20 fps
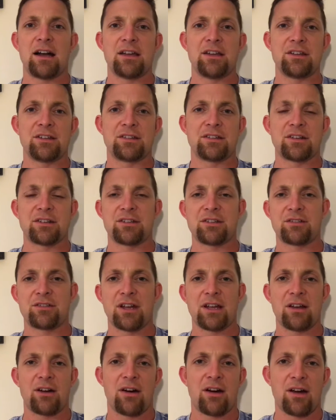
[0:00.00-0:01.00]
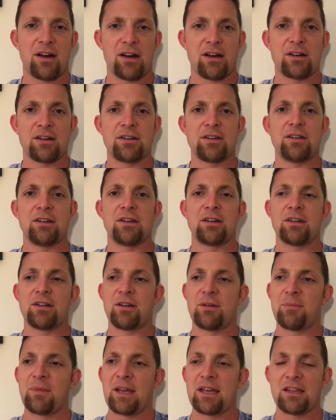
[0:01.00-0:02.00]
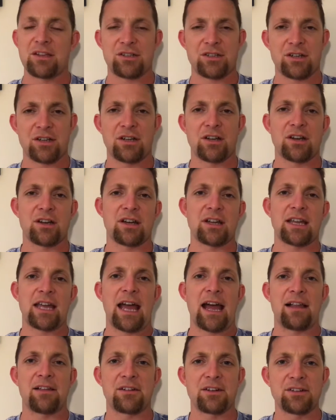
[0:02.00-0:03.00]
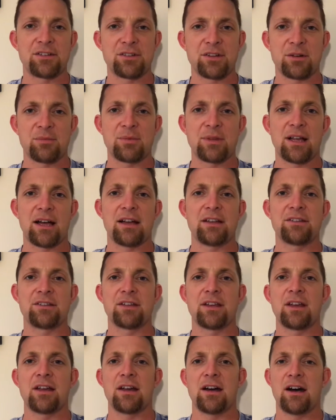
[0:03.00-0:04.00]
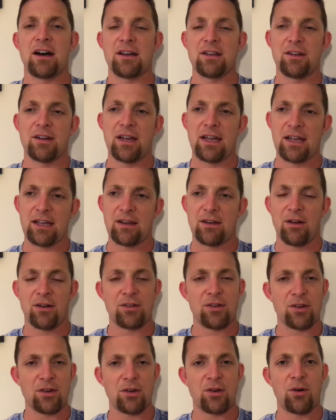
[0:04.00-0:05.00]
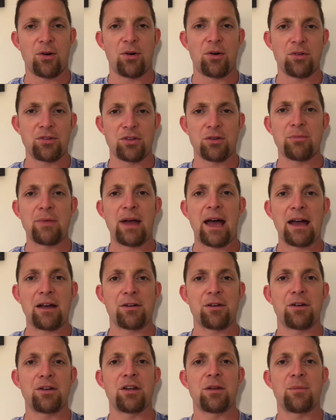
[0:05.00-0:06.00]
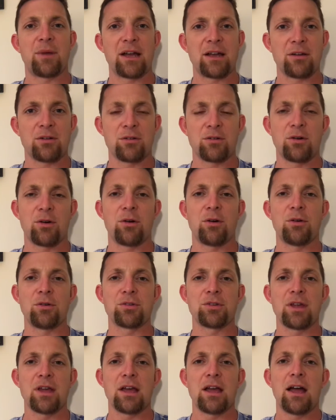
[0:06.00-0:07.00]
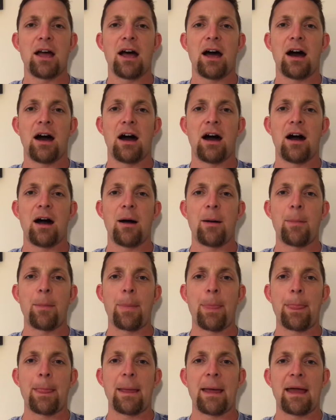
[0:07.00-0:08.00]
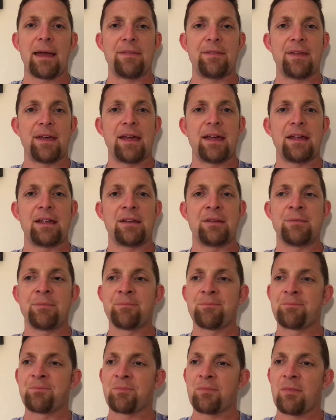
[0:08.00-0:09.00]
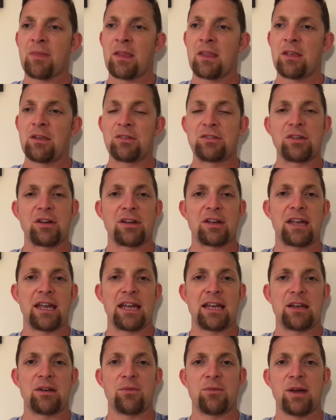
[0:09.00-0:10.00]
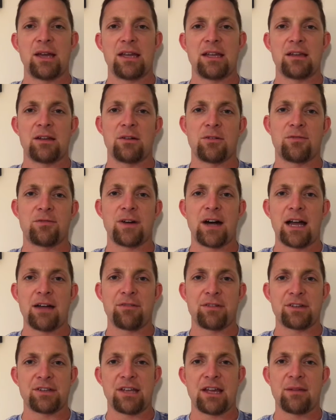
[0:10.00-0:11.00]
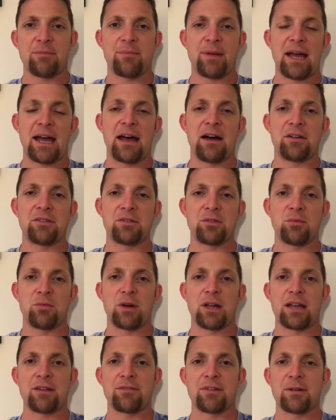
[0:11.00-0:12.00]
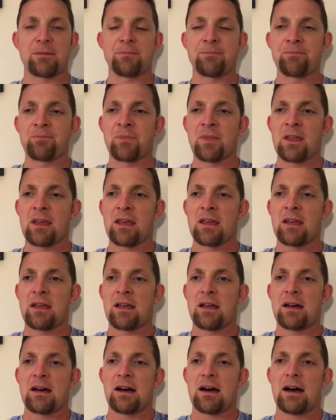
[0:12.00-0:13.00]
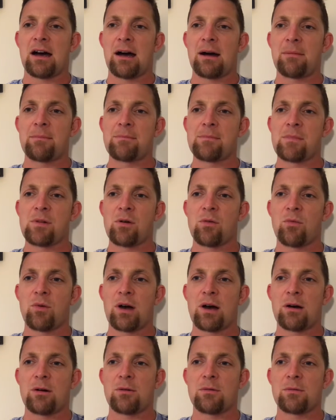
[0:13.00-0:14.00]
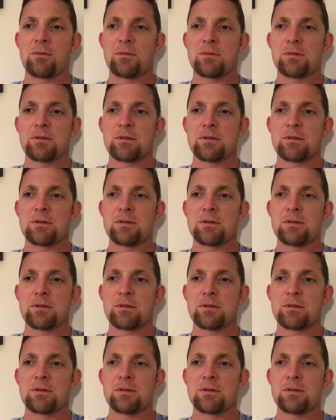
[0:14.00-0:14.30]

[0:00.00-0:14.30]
you start to train hard, you're making sure you're in a calorie surplus, you're hitting all your goals, your macro, your micro goals, and then you start gaining weight, 5 or 10 pounds or whatever. Well,